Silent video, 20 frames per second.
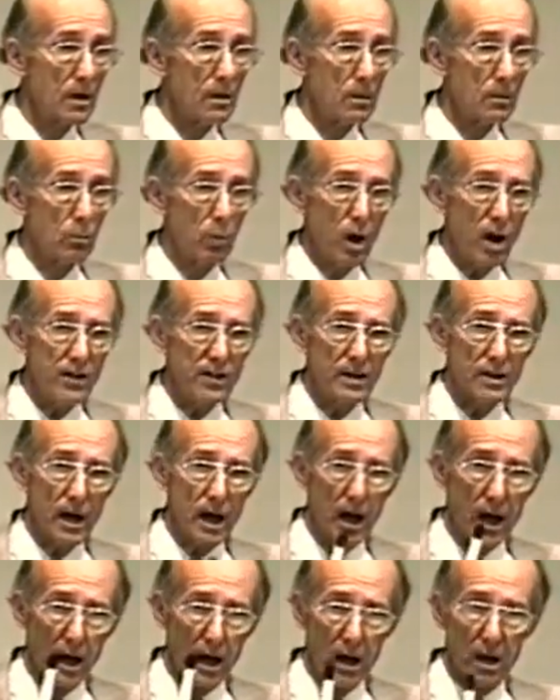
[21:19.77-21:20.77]
what an
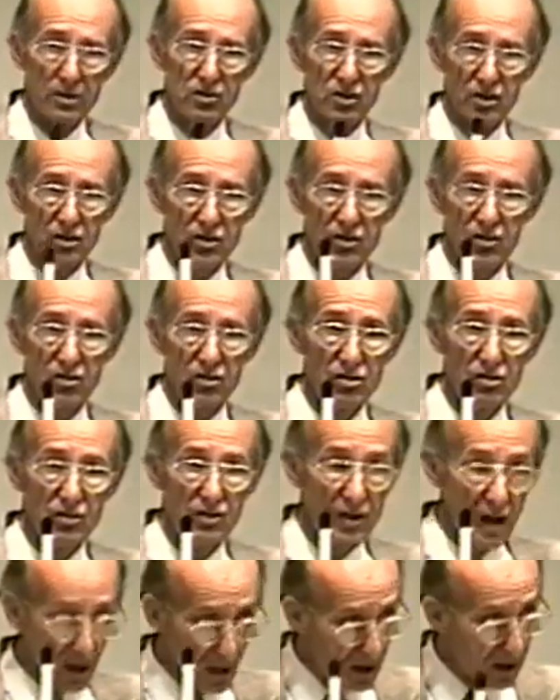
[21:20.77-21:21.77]
artist
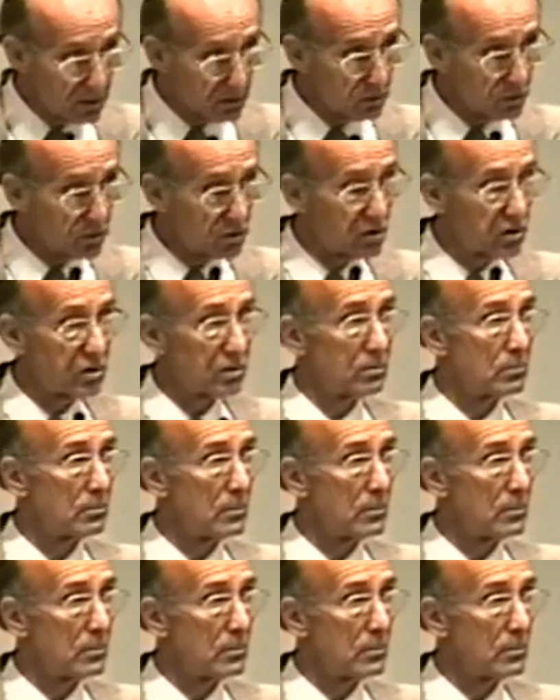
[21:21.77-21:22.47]
does